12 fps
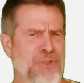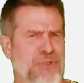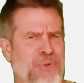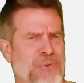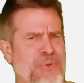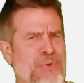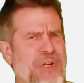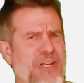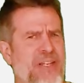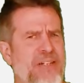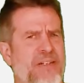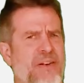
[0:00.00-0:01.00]
Two
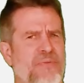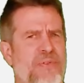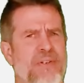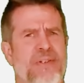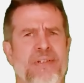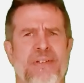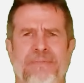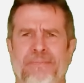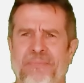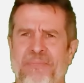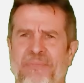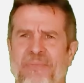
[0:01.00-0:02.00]
days difference.
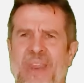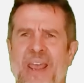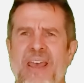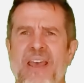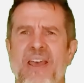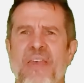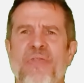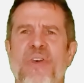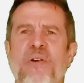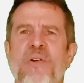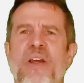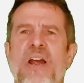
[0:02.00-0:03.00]

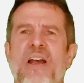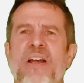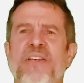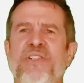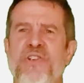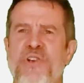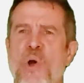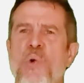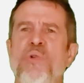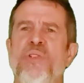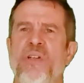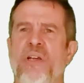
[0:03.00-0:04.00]
There is no
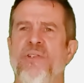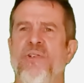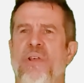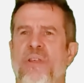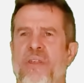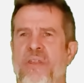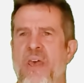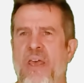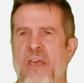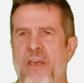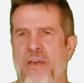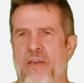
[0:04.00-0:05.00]
such
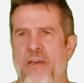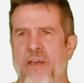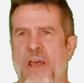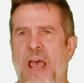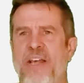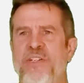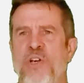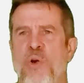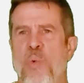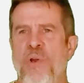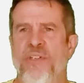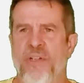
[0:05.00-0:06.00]
thing as
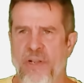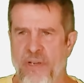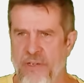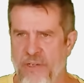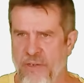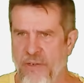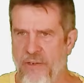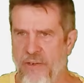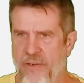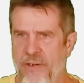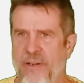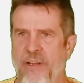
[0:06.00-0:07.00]
coincidence
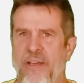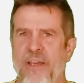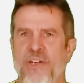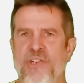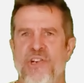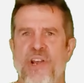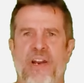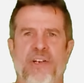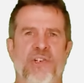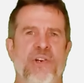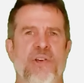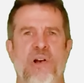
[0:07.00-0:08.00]
in genetic
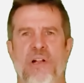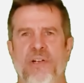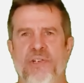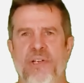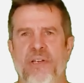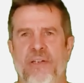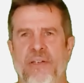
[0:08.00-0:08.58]
genealogy.